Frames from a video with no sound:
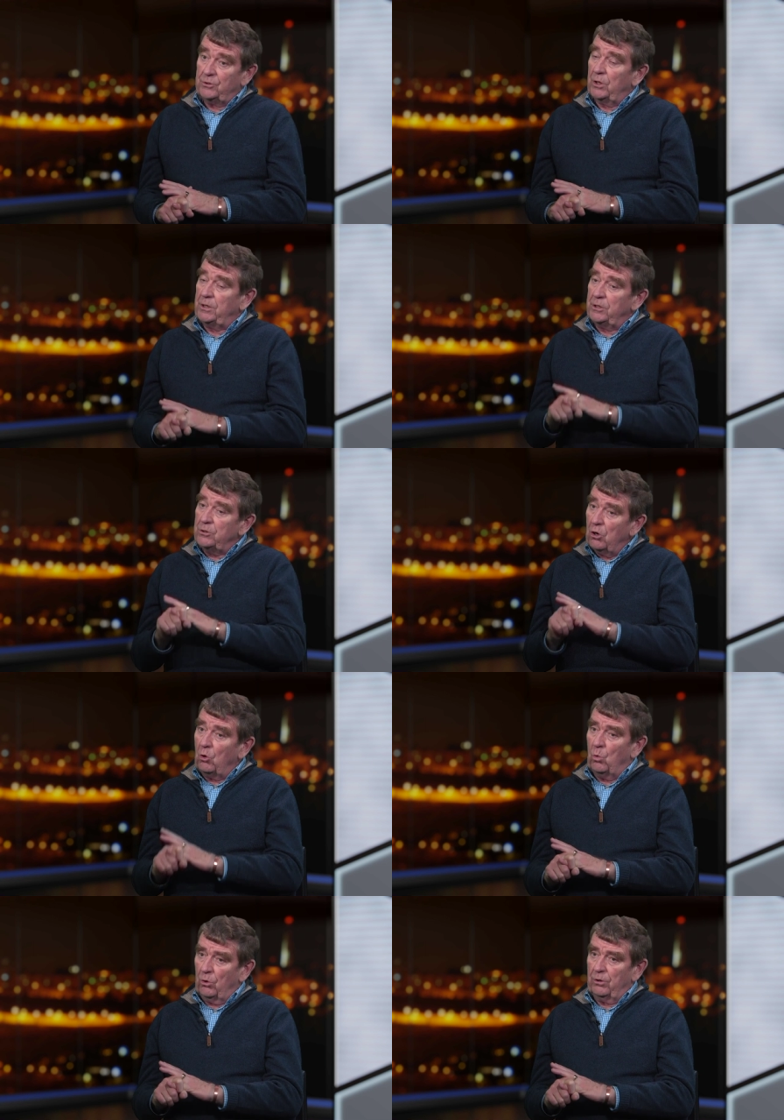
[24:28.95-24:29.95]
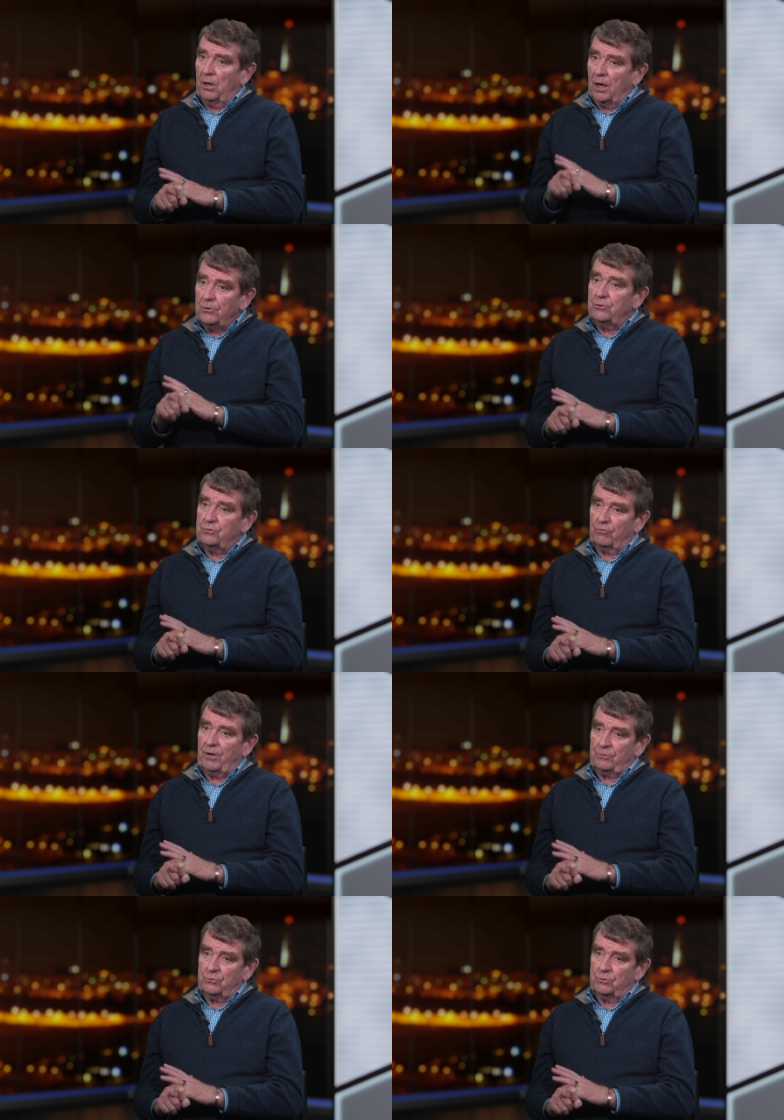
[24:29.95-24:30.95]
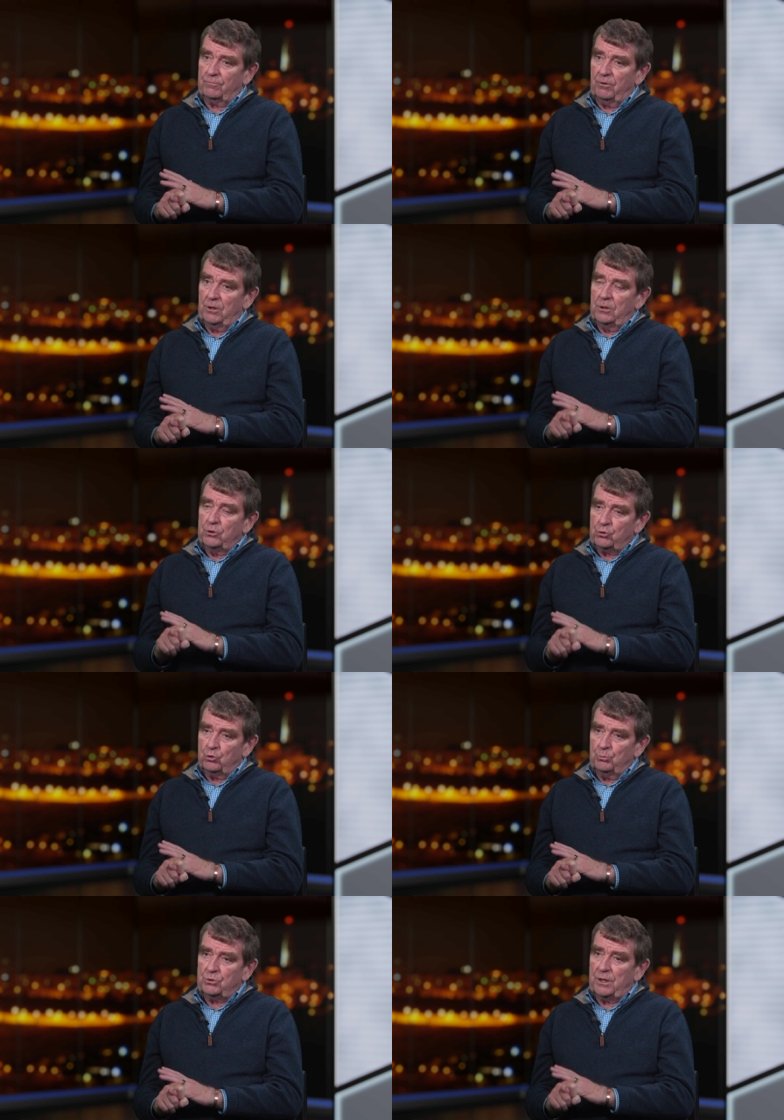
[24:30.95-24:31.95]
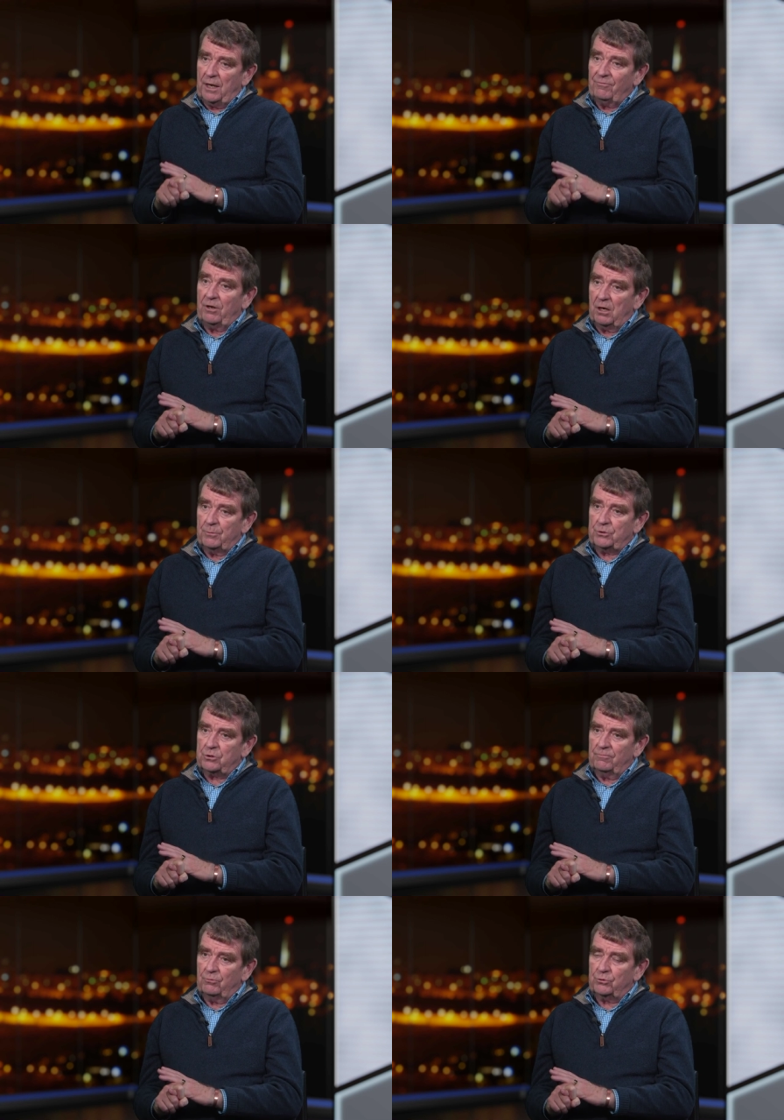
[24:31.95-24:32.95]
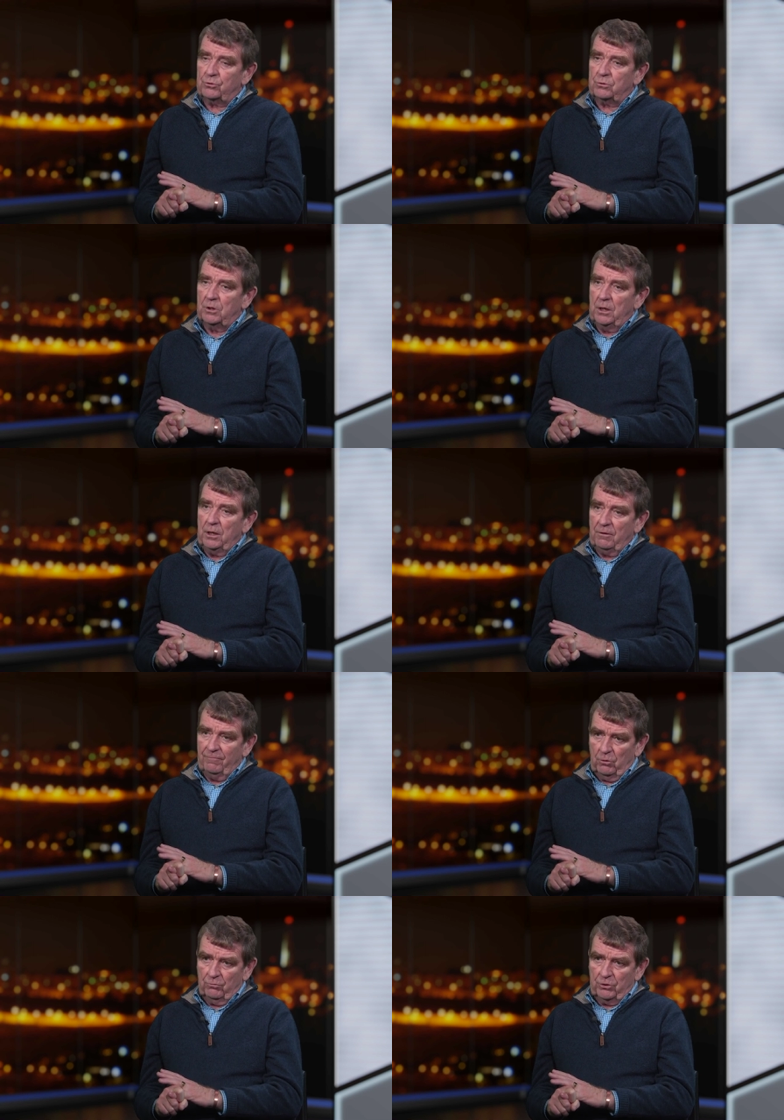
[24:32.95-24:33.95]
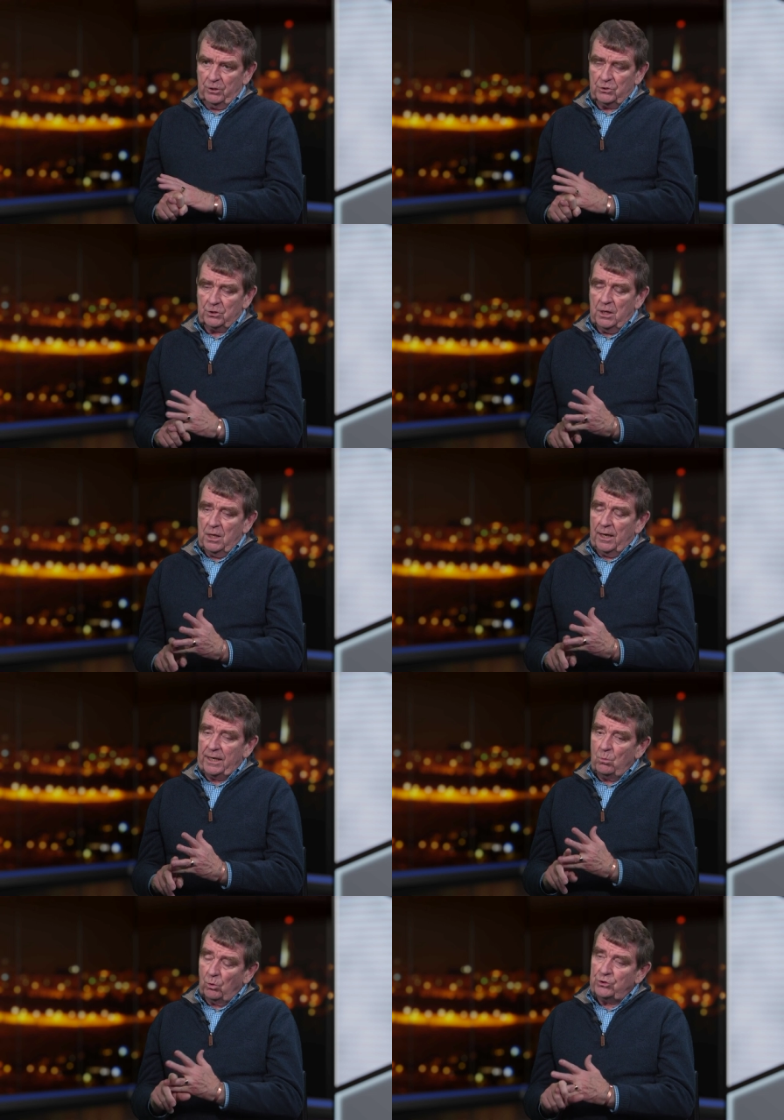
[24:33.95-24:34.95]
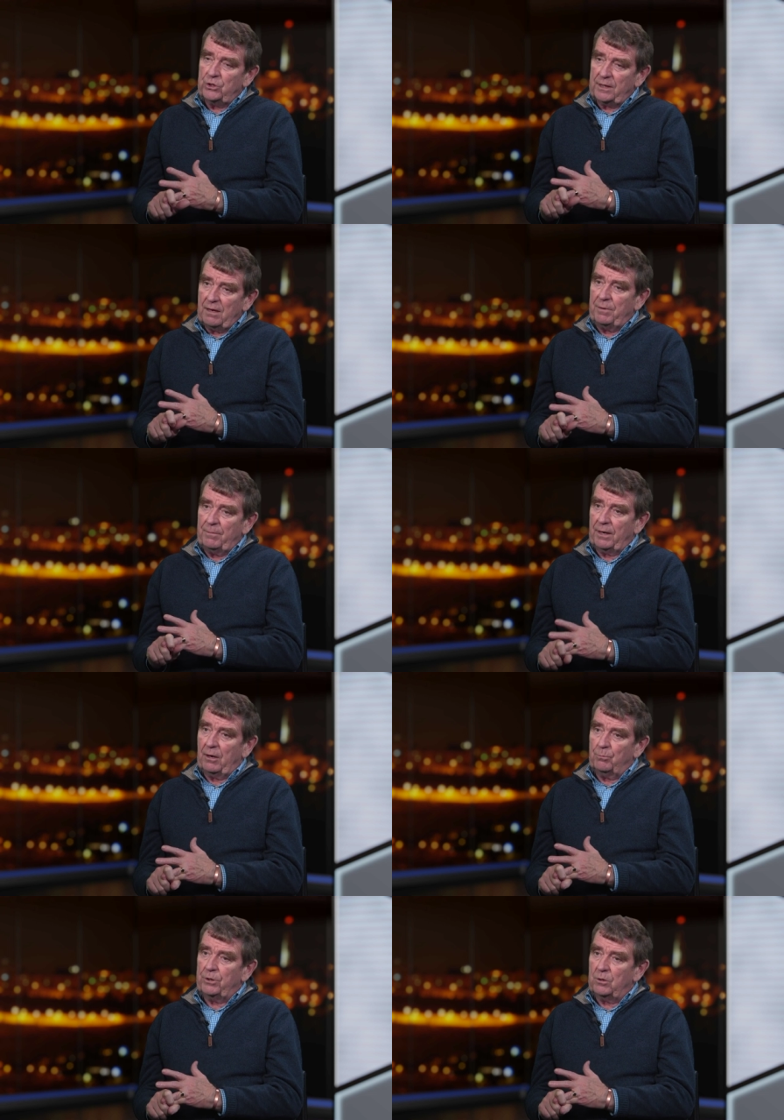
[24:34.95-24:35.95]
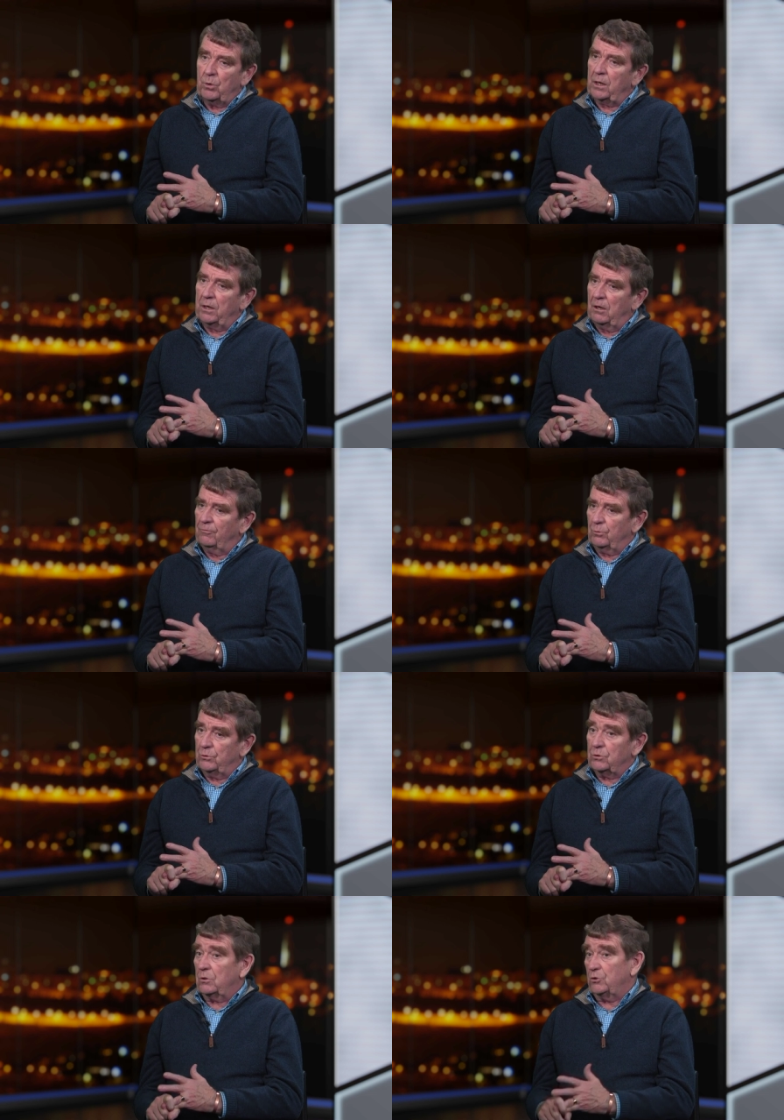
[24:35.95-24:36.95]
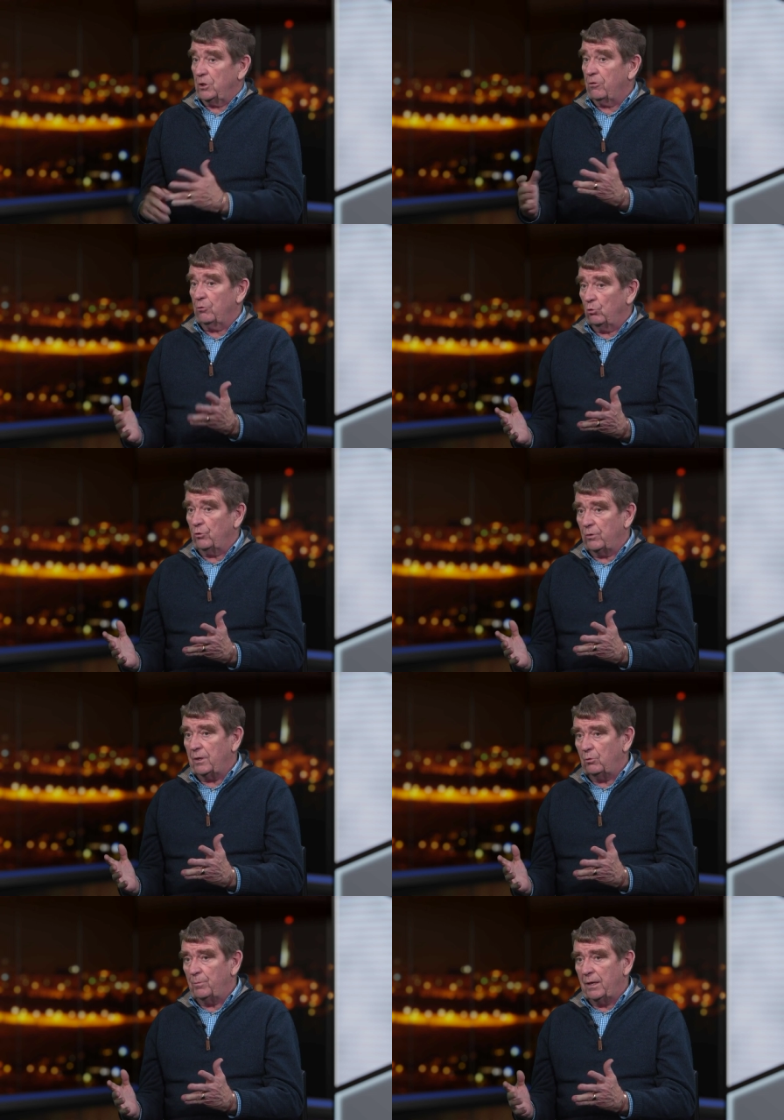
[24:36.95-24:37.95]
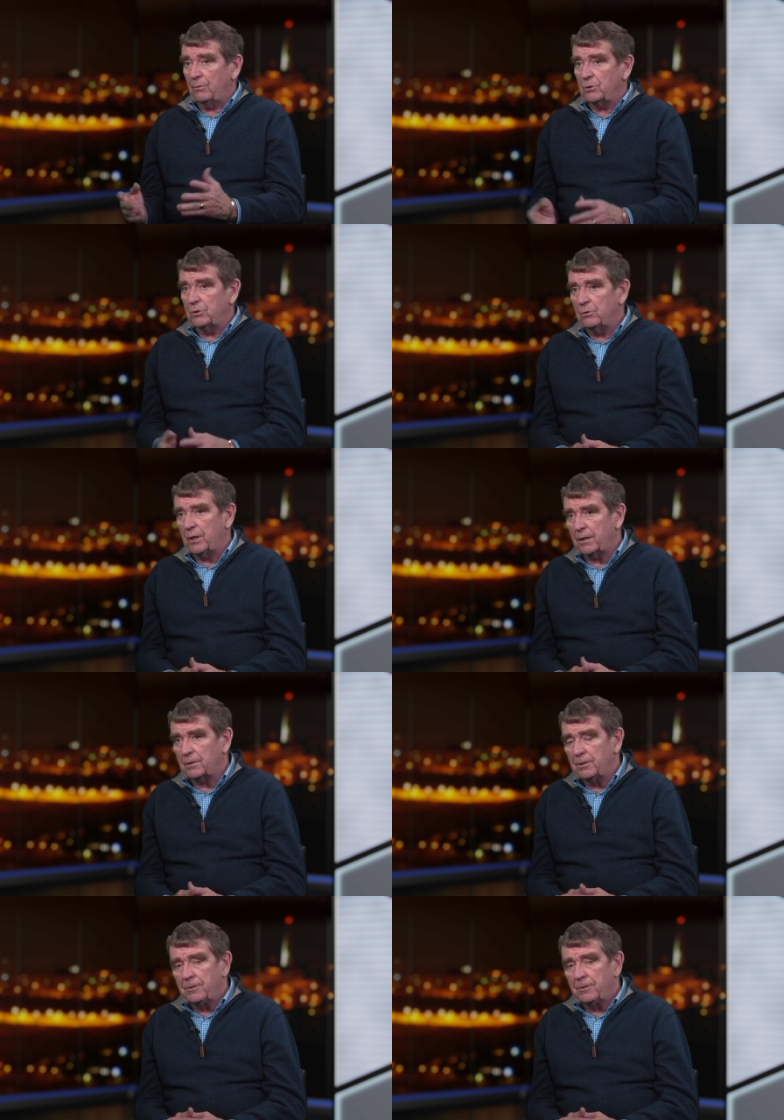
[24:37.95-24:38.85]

So he did not want hundreds of thousands of troops and heavy armour and so forth involved in this, and he wanted to get people out pretty quickly afterwards because he thought that he would be able to do that.